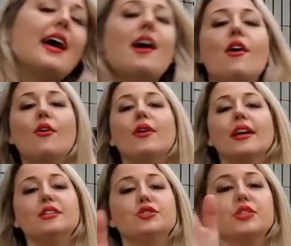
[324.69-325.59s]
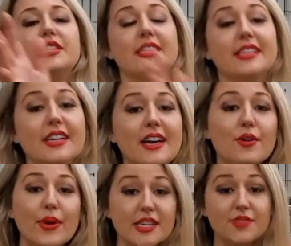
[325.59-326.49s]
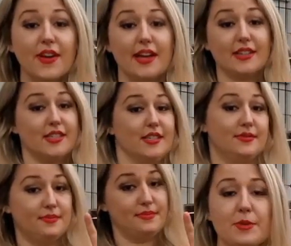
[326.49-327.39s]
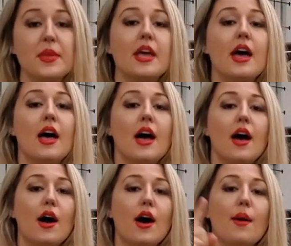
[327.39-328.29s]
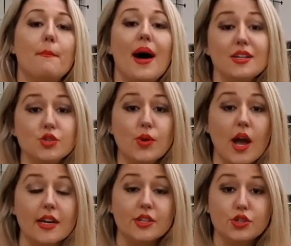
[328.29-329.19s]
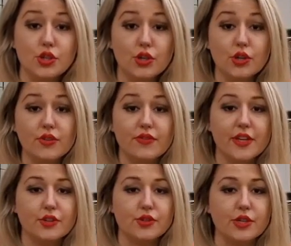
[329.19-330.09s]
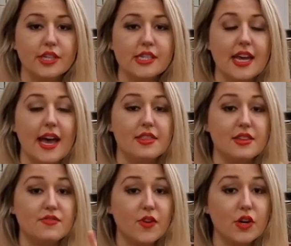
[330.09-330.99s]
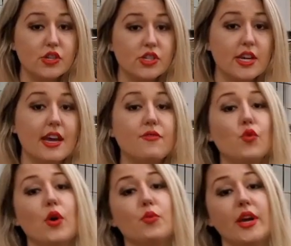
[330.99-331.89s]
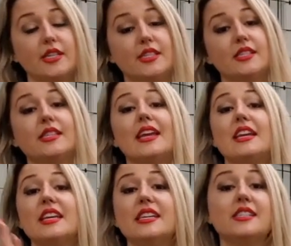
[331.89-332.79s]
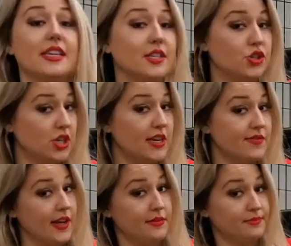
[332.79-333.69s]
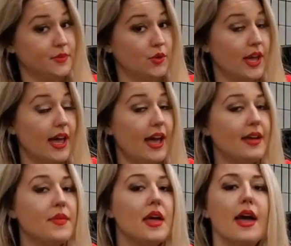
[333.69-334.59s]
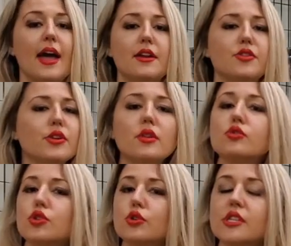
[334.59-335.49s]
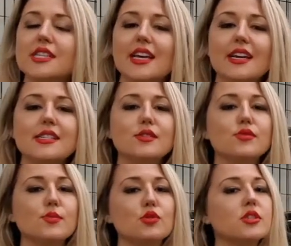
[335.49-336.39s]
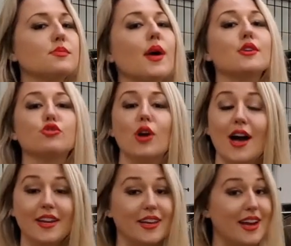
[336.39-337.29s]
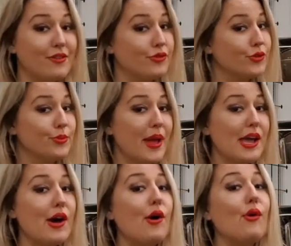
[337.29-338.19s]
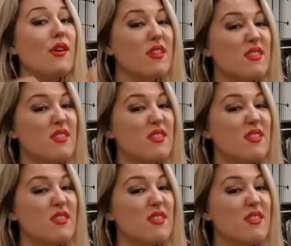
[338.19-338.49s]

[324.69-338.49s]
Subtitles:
now, interesting race facts. Maserati took victories at the first F1 races in Nice and Geneva, okay? And during those early days, it was mostly Maserati and Alfa Romeo